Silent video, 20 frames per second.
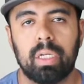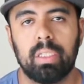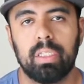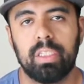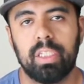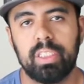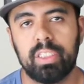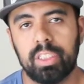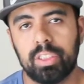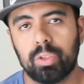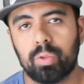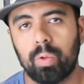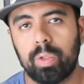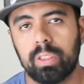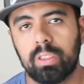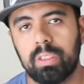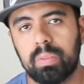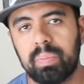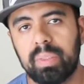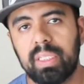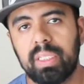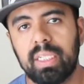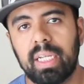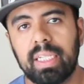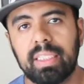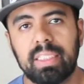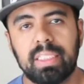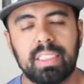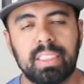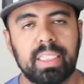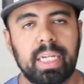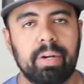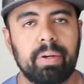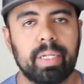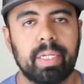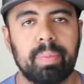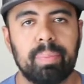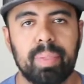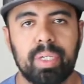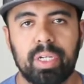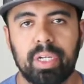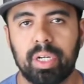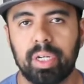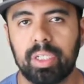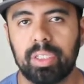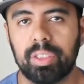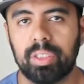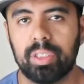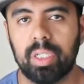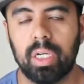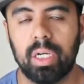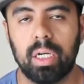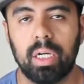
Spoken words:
This is going to be necessary because